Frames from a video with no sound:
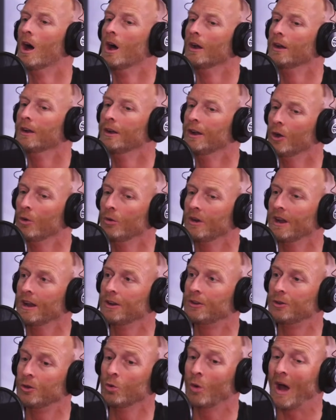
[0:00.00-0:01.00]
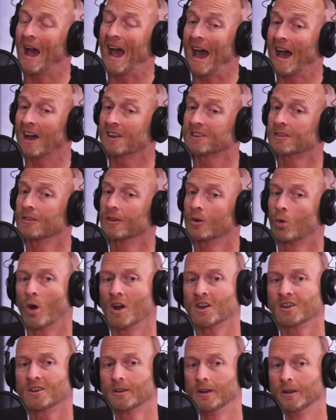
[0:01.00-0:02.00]
You need to ask the
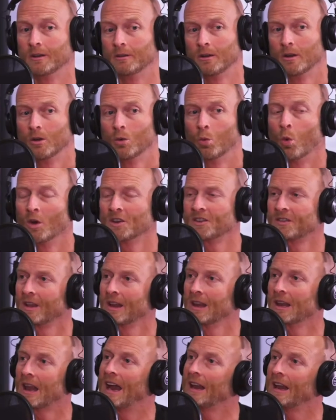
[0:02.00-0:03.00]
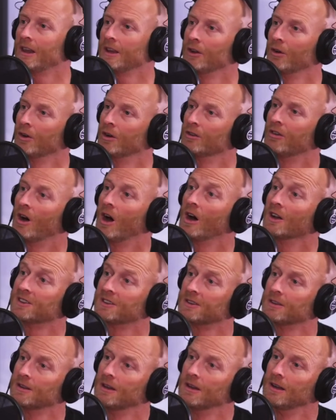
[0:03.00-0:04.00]
question, what's the likelihood of
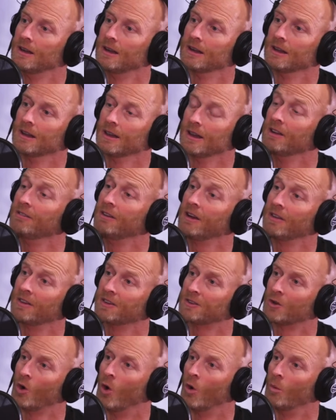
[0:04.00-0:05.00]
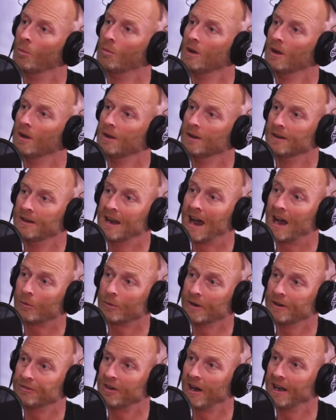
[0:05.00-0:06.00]
us living in this home, not
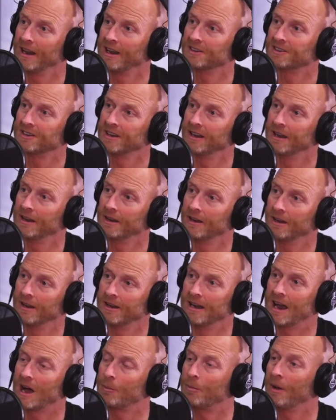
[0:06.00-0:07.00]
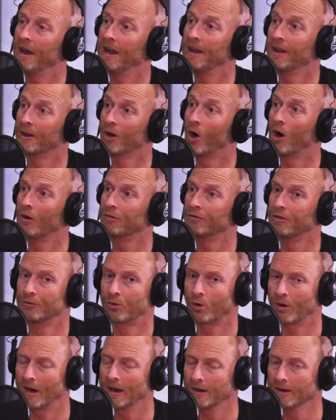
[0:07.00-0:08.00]
refinancing it, and not paying it off
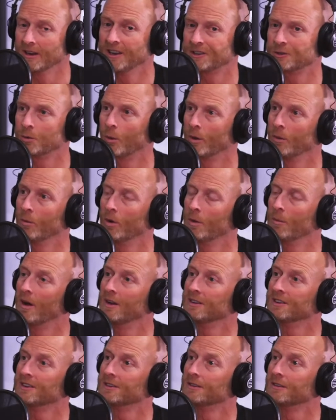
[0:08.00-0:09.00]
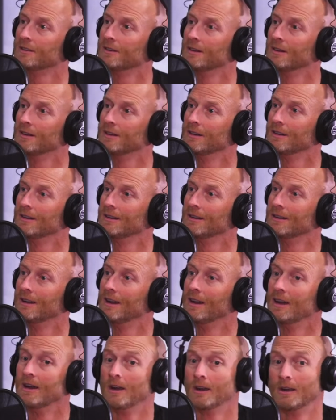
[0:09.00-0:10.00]
for at least 21 months?
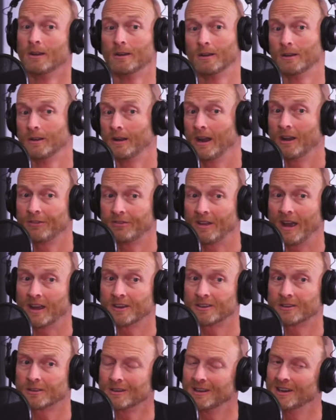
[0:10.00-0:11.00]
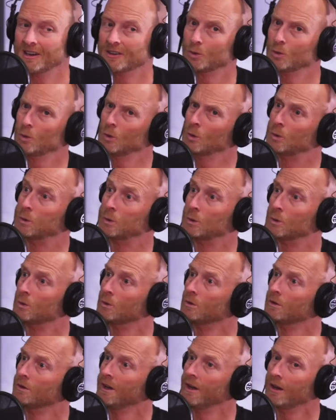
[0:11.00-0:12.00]
If the answer is, ooh,
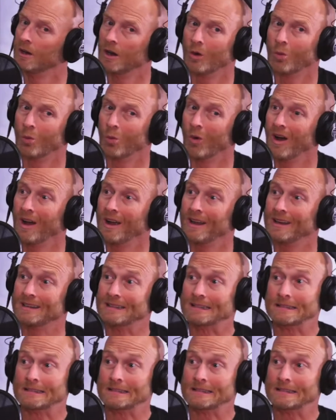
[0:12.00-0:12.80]
you know what?